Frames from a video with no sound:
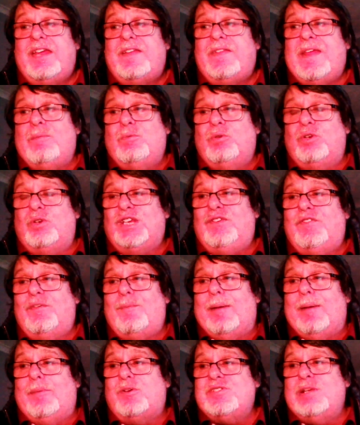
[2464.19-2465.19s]
they wouldn't him
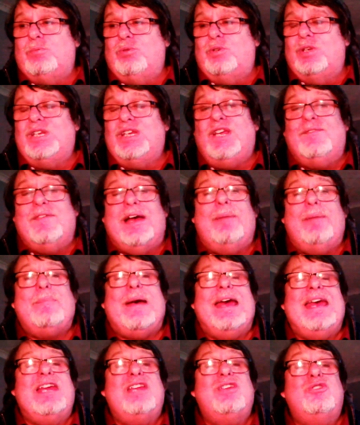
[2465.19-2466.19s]
up because they wouldn't give
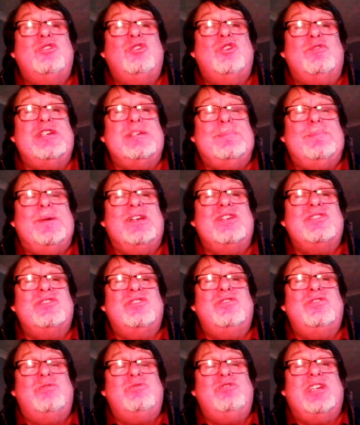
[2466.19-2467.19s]
up a Jewish
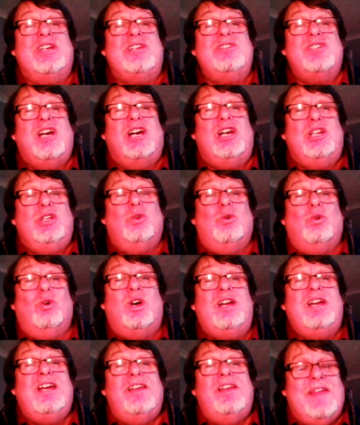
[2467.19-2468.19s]
person to Gentile
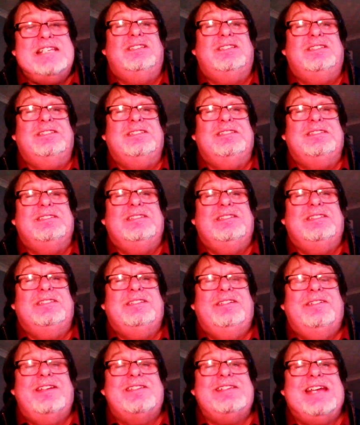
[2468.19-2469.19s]
law.
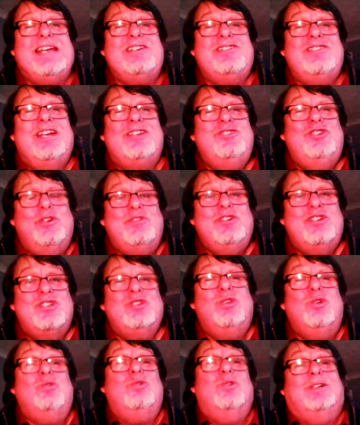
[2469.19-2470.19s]
It's actually a
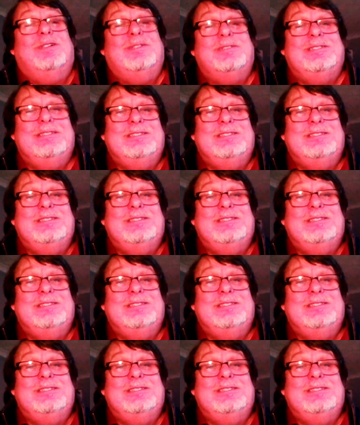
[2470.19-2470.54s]
Jewish law.